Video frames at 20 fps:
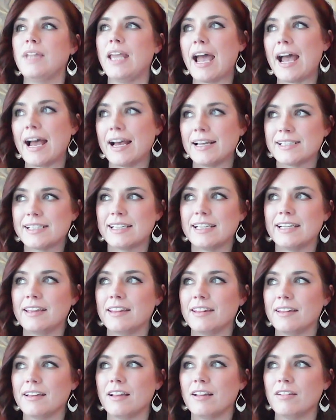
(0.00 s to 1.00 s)

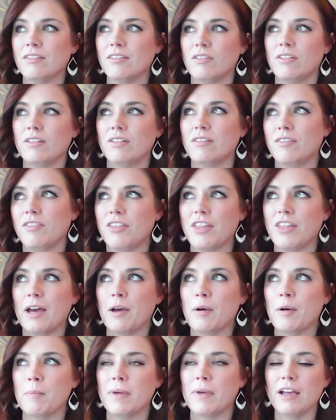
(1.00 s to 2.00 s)
asking
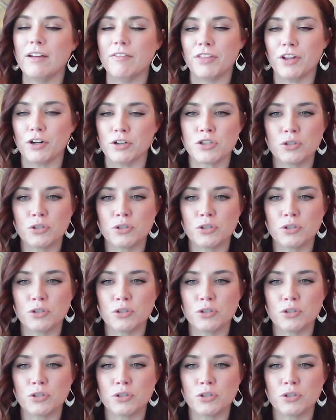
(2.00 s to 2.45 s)
them if they're